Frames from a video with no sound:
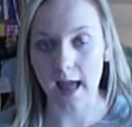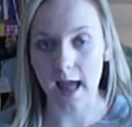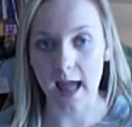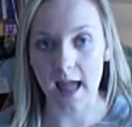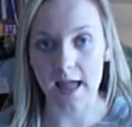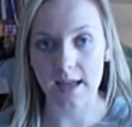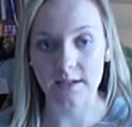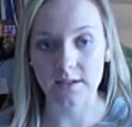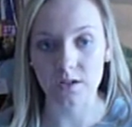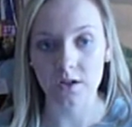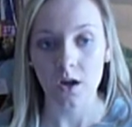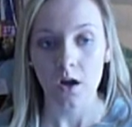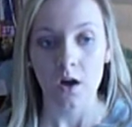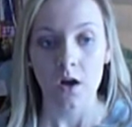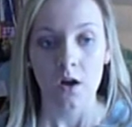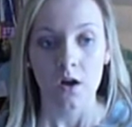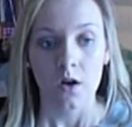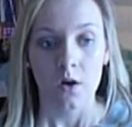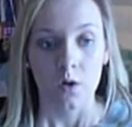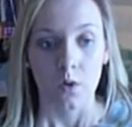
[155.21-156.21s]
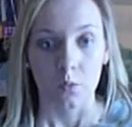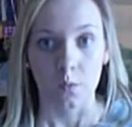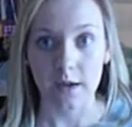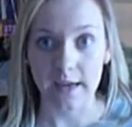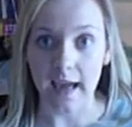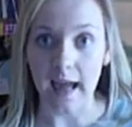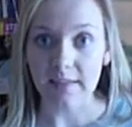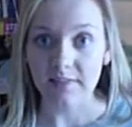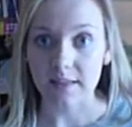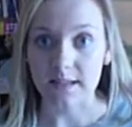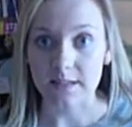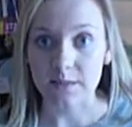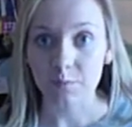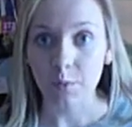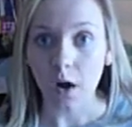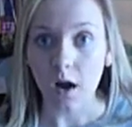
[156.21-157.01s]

and we get this